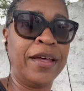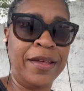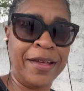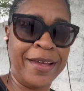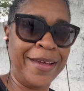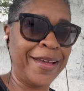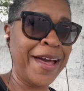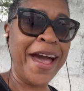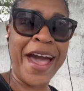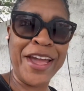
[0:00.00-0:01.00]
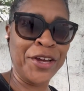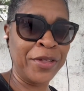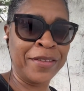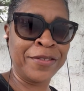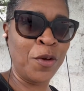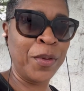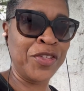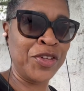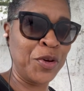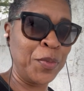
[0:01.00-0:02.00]
I hear that so much
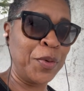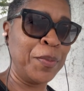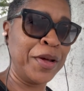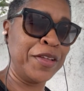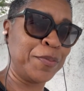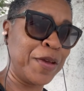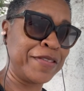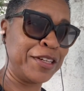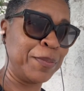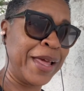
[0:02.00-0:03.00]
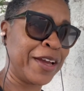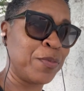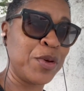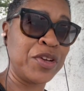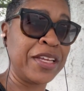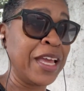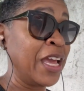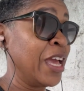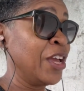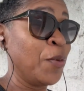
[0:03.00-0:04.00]
here, especially in the black community,
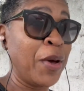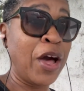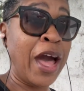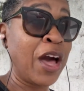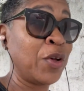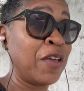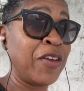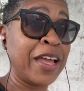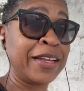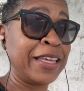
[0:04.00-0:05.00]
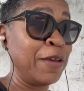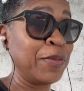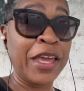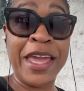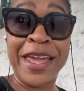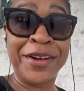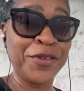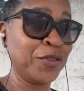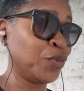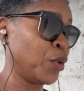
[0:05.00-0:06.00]
about how they've had to keep the head on
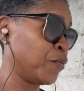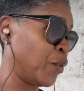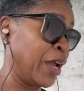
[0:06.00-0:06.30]
the swivel.